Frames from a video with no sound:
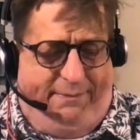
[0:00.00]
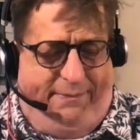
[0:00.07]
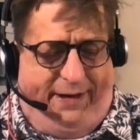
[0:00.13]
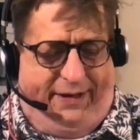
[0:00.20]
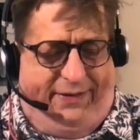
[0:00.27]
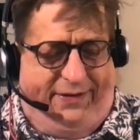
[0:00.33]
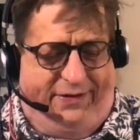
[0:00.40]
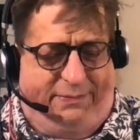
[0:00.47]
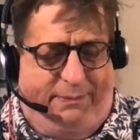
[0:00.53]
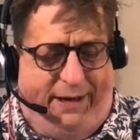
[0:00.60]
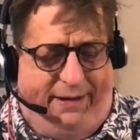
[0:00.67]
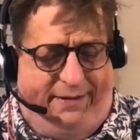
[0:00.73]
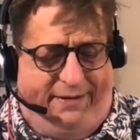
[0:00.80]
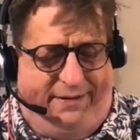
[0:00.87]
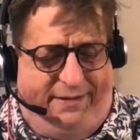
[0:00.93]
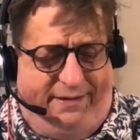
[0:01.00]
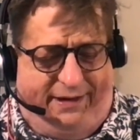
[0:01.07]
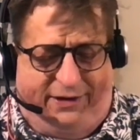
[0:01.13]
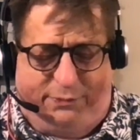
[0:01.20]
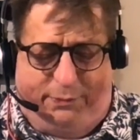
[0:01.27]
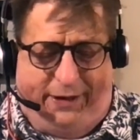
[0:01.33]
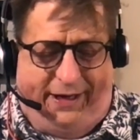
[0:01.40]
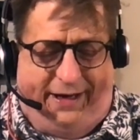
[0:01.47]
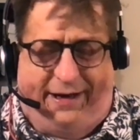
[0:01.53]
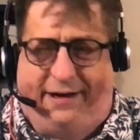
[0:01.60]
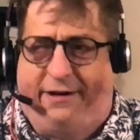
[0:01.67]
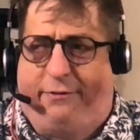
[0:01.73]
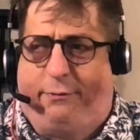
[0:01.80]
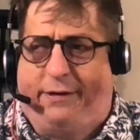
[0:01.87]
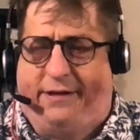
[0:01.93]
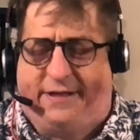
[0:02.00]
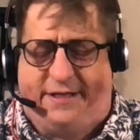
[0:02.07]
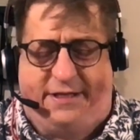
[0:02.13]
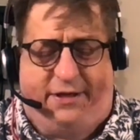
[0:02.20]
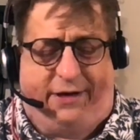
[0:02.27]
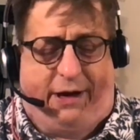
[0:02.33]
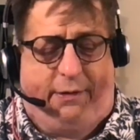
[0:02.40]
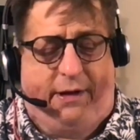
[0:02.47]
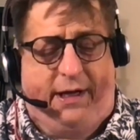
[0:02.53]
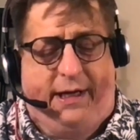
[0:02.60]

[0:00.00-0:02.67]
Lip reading: make this might explain it. I didn't read this until now.